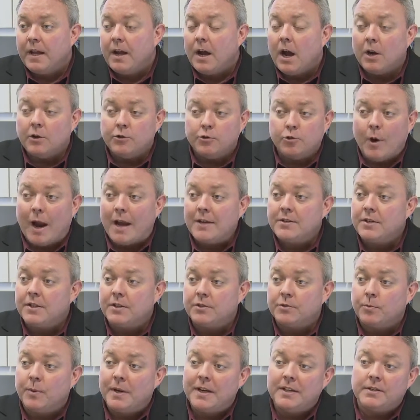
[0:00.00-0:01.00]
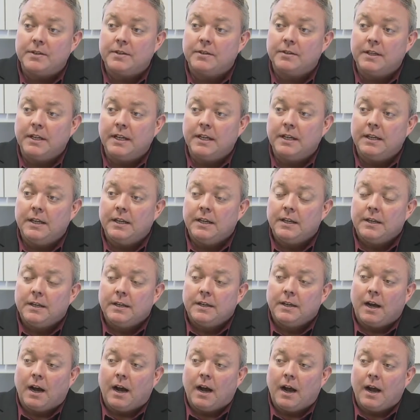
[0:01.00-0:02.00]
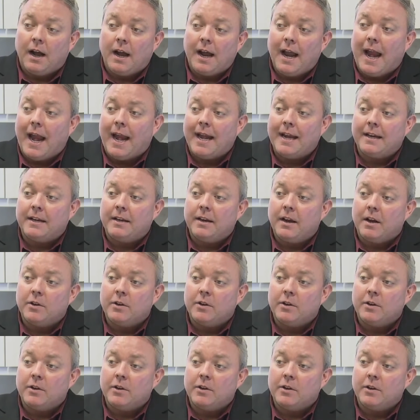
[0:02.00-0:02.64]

addresses, recently added